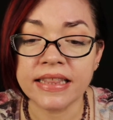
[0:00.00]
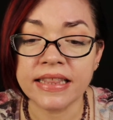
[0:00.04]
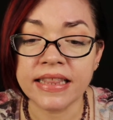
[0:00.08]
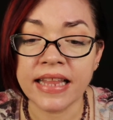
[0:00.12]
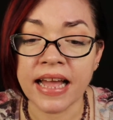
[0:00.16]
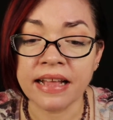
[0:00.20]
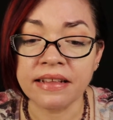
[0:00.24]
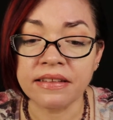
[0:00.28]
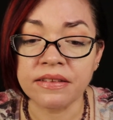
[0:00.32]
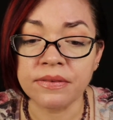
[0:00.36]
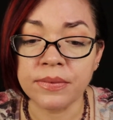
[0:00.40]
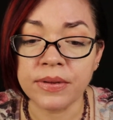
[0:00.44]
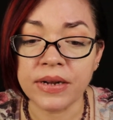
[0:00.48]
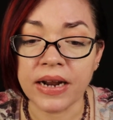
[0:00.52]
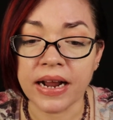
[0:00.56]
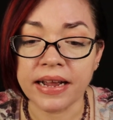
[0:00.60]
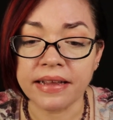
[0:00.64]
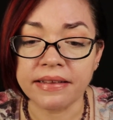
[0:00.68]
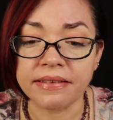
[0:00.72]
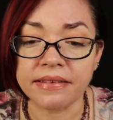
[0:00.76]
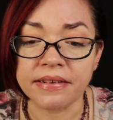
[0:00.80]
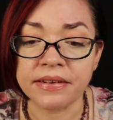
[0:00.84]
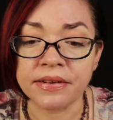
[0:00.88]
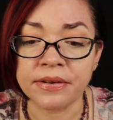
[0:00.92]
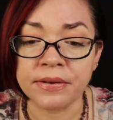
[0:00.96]
that's what
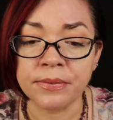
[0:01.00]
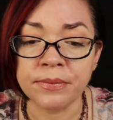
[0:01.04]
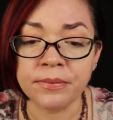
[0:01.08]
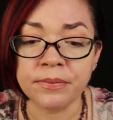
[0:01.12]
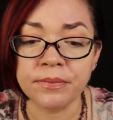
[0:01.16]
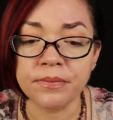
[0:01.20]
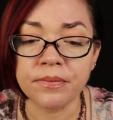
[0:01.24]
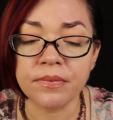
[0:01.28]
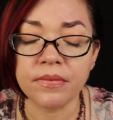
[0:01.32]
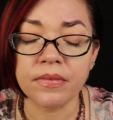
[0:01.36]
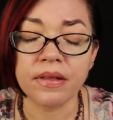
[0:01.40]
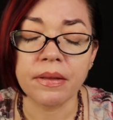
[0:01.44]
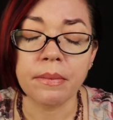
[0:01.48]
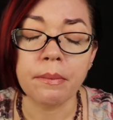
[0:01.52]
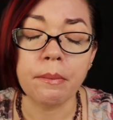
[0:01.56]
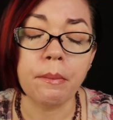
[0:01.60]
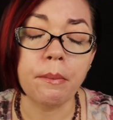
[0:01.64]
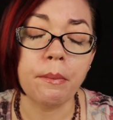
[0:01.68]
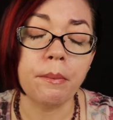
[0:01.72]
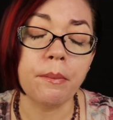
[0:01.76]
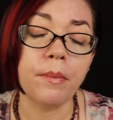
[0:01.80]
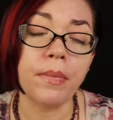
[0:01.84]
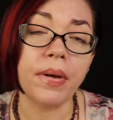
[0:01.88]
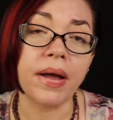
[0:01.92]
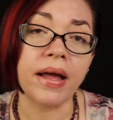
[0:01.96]
I do.
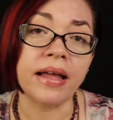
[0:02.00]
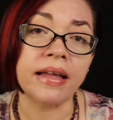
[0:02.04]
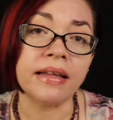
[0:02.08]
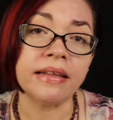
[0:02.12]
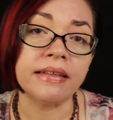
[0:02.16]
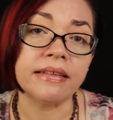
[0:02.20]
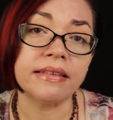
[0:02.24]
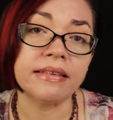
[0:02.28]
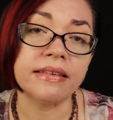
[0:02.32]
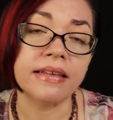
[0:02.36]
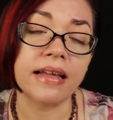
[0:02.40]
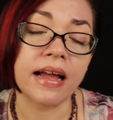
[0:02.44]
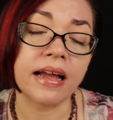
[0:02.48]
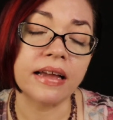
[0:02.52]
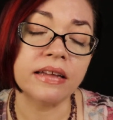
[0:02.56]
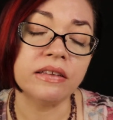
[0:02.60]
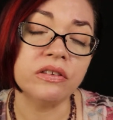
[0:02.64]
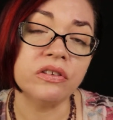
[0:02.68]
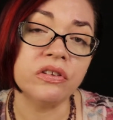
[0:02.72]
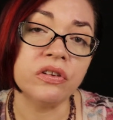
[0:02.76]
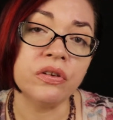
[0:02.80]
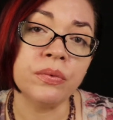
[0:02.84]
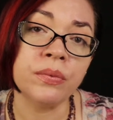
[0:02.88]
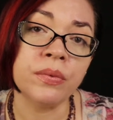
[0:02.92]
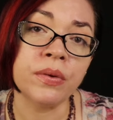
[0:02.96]
But I
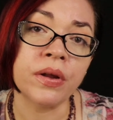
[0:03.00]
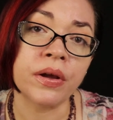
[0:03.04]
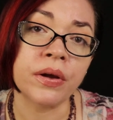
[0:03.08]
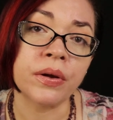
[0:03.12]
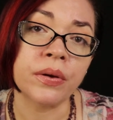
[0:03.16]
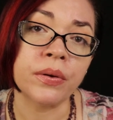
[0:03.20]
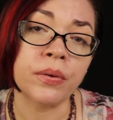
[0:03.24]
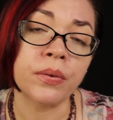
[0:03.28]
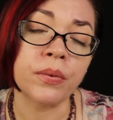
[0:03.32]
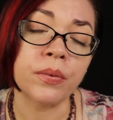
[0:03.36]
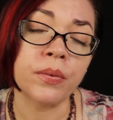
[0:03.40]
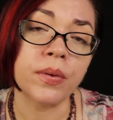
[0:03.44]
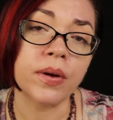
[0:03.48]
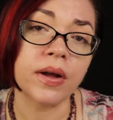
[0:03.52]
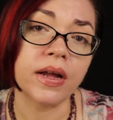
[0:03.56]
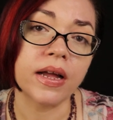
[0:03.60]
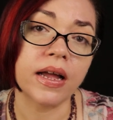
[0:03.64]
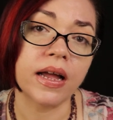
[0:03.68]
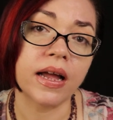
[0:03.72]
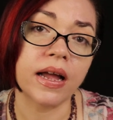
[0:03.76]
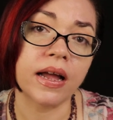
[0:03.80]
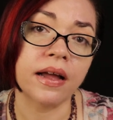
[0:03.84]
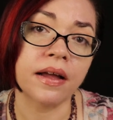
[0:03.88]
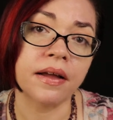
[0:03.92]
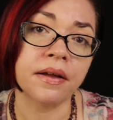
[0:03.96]
do know
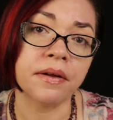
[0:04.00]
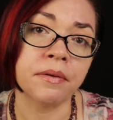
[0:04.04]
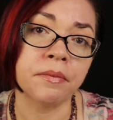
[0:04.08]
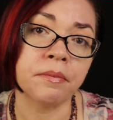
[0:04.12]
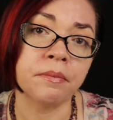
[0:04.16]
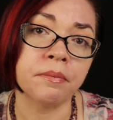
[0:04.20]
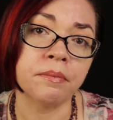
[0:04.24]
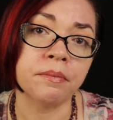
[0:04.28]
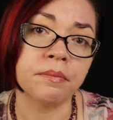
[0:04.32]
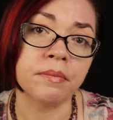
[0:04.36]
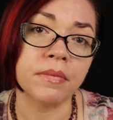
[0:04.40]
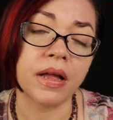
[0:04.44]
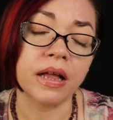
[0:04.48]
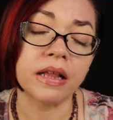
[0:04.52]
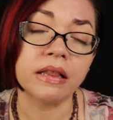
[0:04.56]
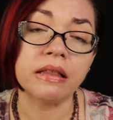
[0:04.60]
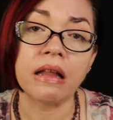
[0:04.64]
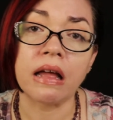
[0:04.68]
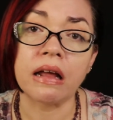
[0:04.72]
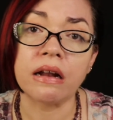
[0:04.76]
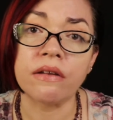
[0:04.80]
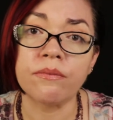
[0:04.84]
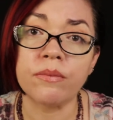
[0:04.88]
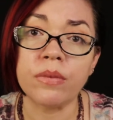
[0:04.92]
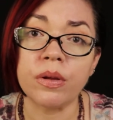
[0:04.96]
a
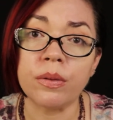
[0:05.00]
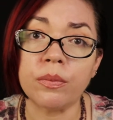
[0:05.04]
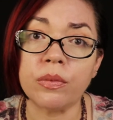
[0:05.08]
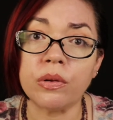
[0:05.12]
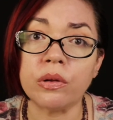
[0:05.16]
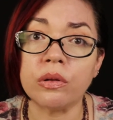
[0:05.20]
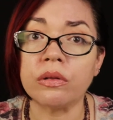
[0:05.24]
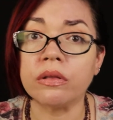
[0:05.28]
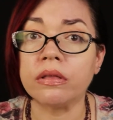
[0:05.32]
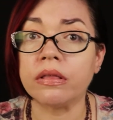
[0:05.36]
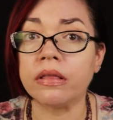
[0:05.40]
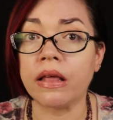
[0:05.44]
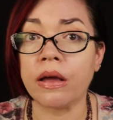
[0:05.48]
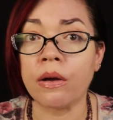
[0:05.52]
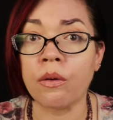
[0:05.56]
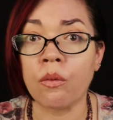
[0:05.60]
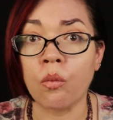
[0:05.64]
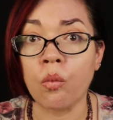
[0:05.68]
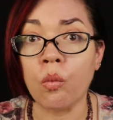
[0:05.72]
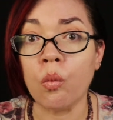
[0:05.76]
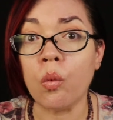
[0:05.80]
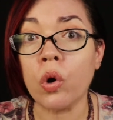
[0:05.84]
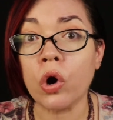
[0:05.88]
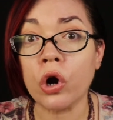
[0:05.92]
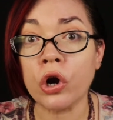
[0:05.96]
lot of people that
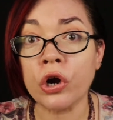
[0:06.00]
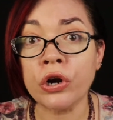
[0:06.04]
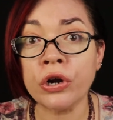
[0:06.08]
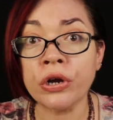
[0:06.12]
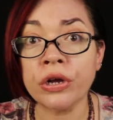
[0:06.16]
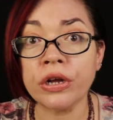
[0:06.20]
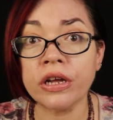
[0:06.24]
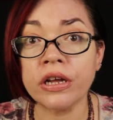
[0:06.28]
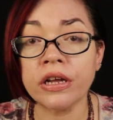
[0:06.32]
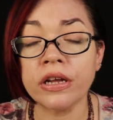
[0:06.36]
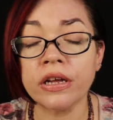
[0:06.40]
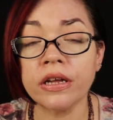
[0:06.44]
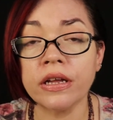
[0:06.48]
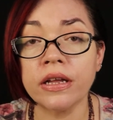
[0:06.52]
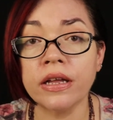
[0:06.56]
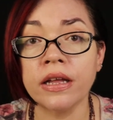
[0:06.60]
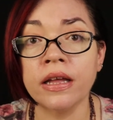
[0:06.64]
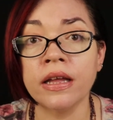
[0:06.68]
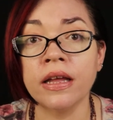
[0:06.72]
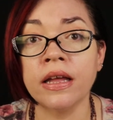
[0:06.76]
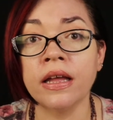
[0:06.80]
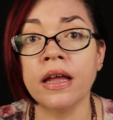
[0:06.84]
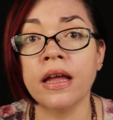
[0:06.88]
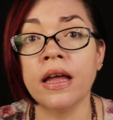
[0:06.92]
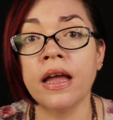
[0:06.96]
work,
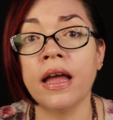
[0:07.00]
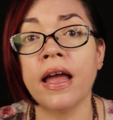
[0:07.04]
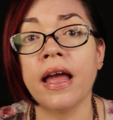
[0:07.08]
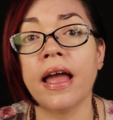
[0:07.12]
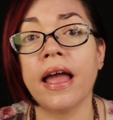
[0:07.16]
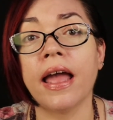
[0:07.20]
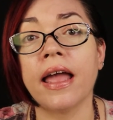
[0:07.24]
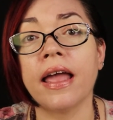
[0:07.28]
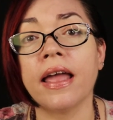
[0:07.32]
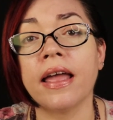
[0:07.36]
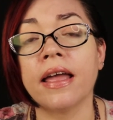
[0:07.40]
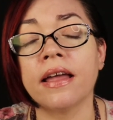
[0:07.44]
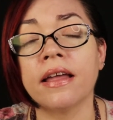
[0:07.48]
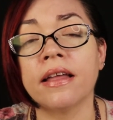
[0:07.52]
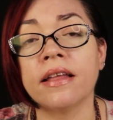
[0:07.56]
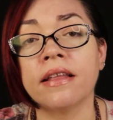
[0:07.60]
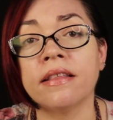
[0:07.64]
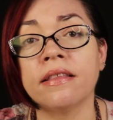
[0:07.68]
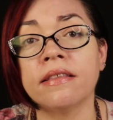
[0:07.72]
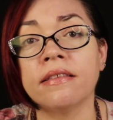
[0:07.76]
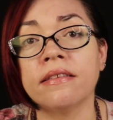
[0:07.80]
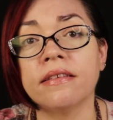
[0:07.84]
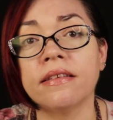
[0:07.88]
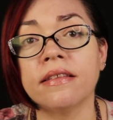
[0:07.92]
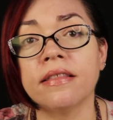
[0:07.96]

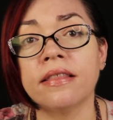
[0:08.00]
and